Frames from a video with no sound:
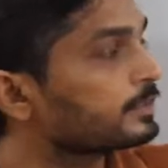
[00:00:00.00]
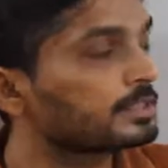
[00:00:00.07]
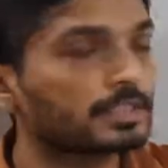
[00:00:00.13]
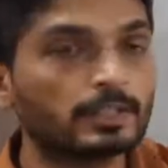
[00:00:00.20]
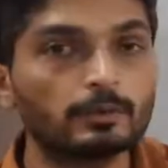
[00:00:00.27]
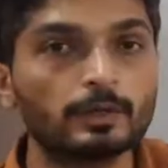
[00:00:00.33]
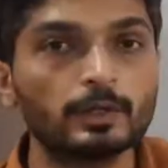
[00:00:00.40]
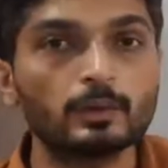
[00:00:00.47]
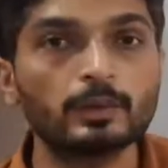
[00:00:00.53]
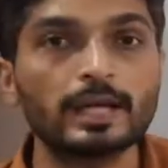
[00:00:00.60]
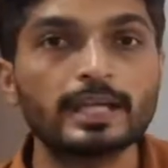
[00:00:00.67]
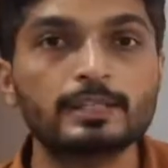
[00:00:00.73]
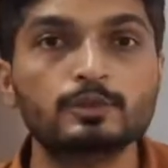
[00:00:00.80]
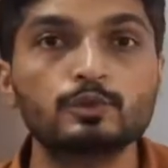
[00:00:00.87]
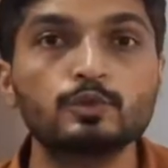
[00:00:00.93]
is equal to
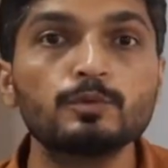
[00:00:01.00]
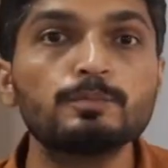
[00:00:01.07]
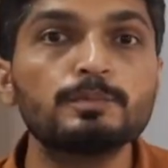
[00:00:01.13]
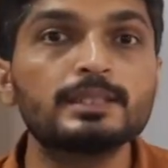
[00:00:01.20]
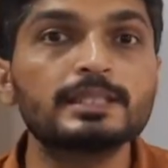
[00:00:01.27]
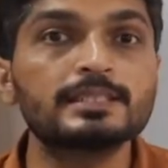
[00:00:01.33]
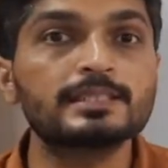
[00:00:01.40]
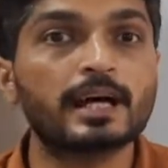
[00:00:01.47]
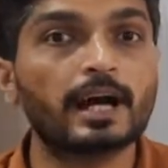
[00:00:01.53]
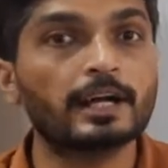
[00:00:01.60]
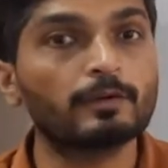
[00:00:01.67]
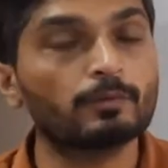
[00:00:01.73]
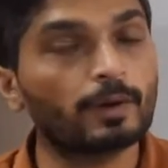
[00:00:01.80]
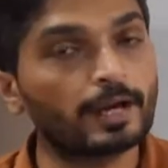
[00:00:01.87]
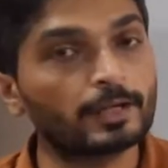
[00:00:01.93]
X2 plus
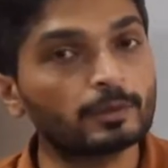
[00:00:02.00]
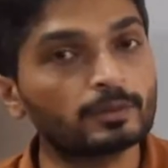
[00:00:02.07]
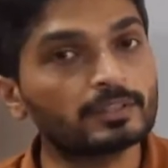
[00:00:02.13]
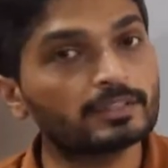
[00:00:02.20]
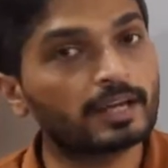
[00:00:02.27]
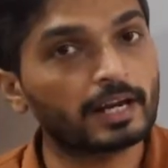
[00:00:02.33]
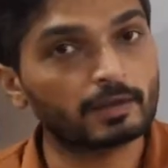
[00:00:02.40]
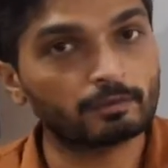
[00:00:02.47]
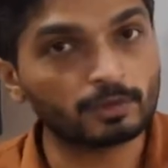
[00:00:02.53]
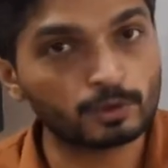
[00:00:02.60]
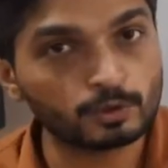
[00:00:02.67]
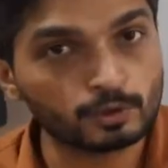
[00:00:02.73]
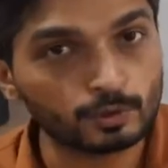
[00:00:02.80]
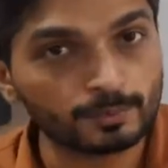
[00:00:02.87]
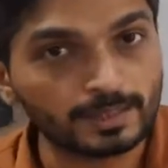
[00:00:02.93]
I Y2. In that way
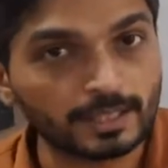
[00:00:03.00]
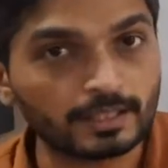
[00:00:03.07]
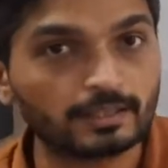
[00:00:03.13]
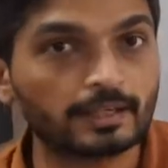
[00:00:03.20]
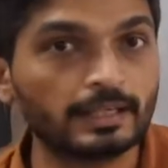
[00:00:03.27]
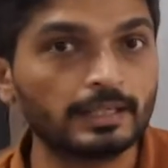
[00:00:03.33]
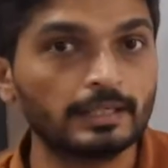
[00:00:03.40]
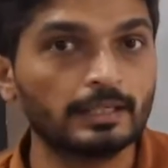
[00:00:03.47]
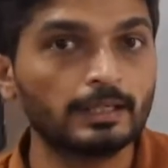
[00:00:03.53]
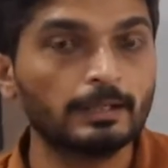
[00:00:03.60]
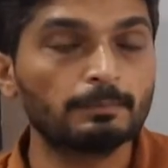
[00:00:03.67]
also we can write.